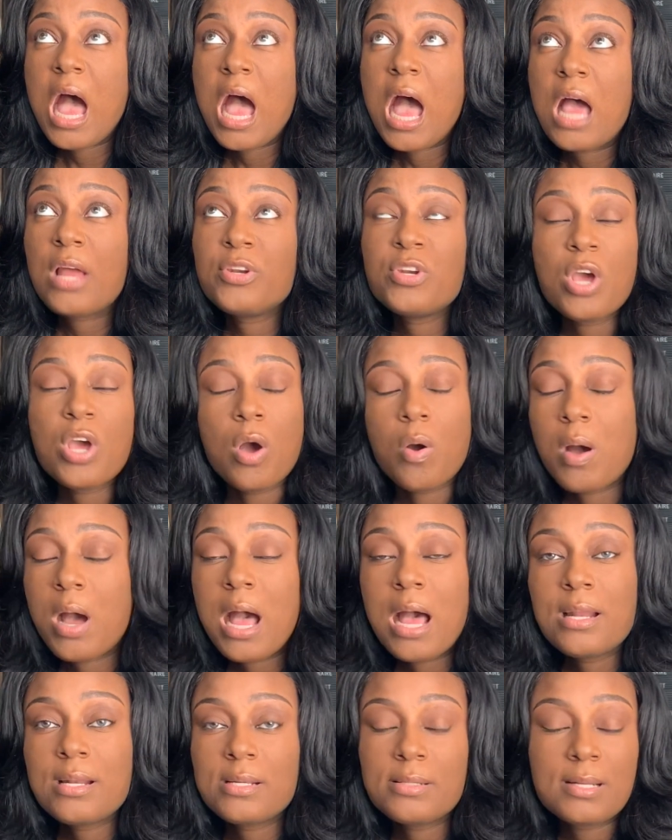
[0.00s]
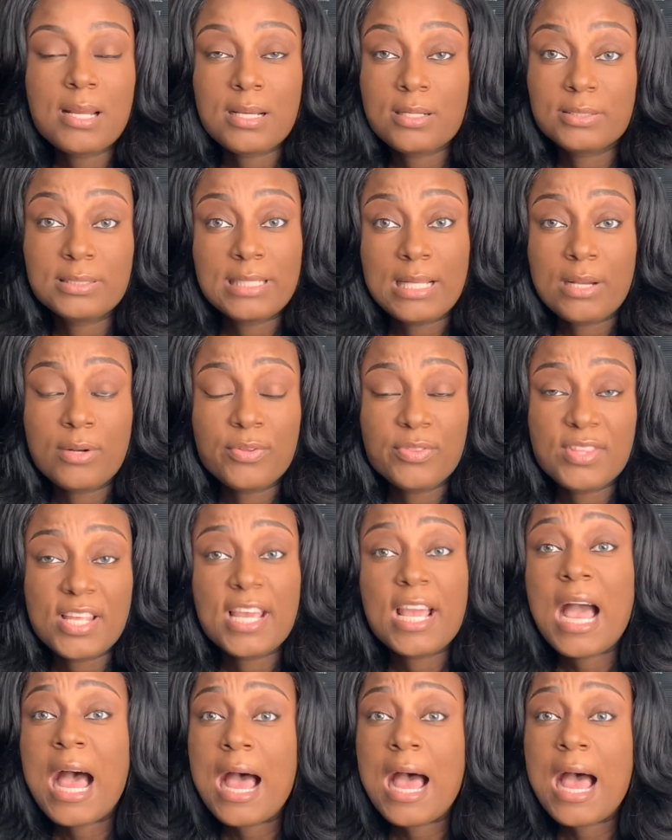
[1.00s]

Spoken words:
no, I'm not gonna say I don't think,